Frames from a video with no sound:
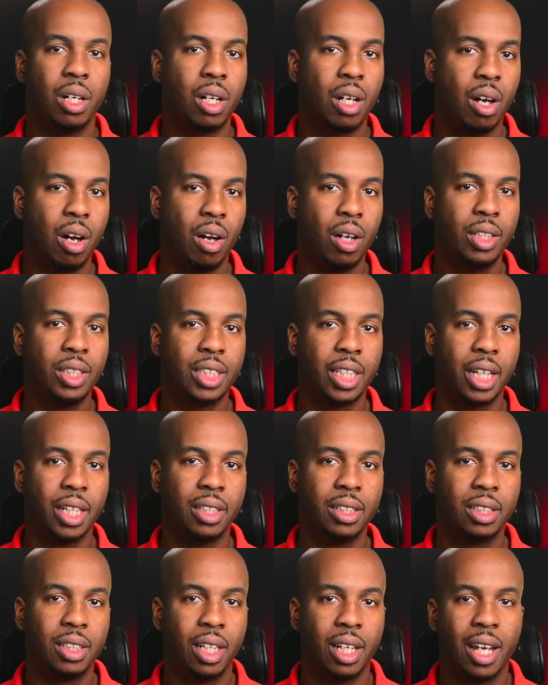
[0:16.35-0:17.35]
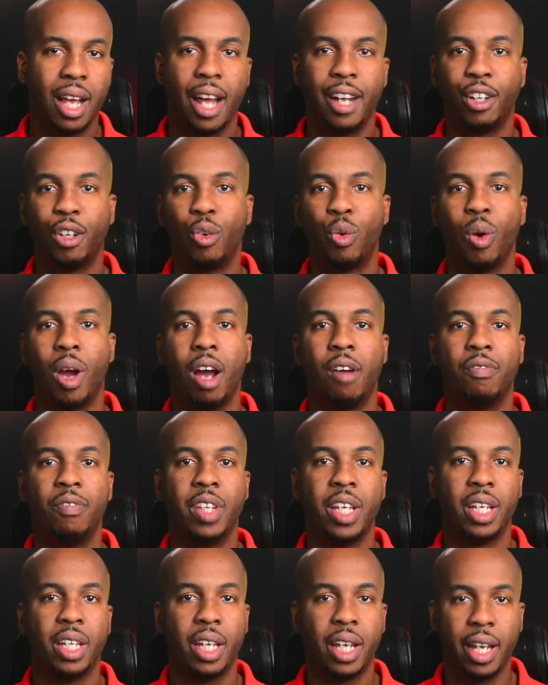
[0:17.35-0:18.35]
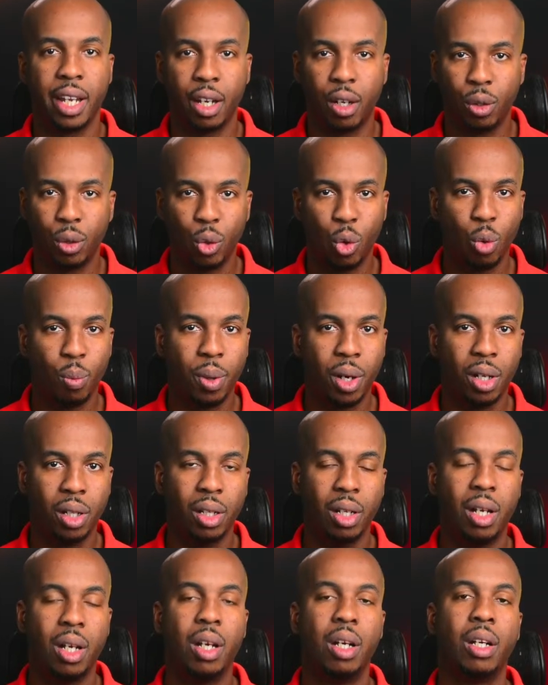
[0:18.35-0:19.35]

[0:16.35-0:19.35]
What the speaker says: content, and crafting a global